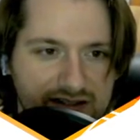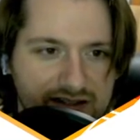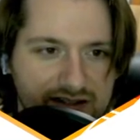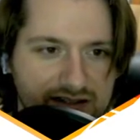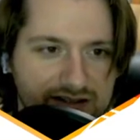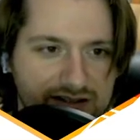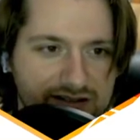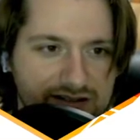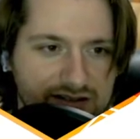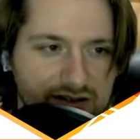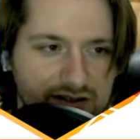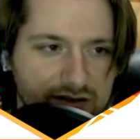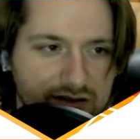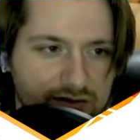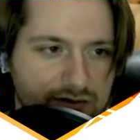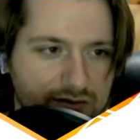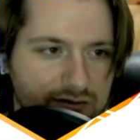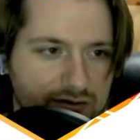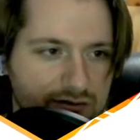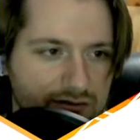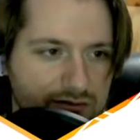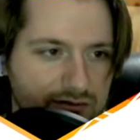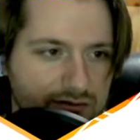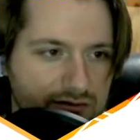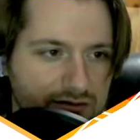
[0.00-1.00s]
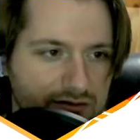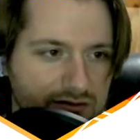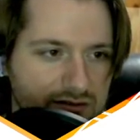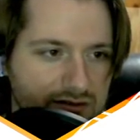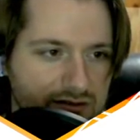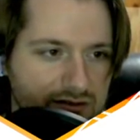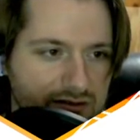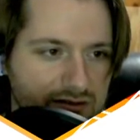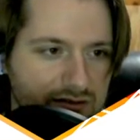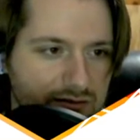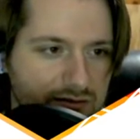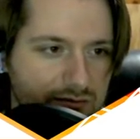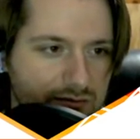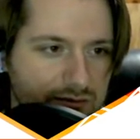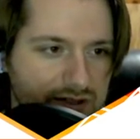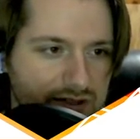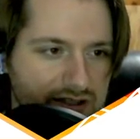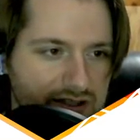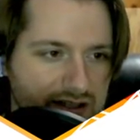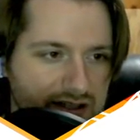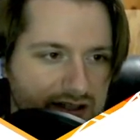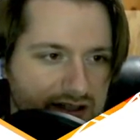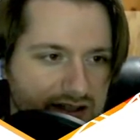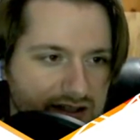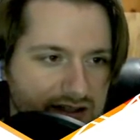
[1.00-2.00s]
So we
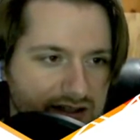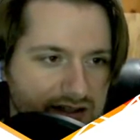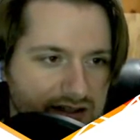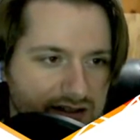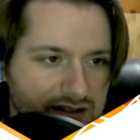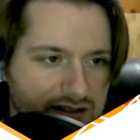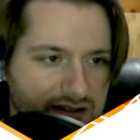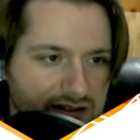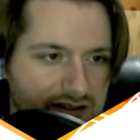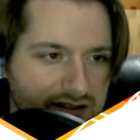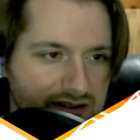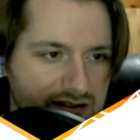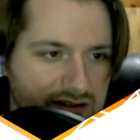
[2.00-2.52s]
can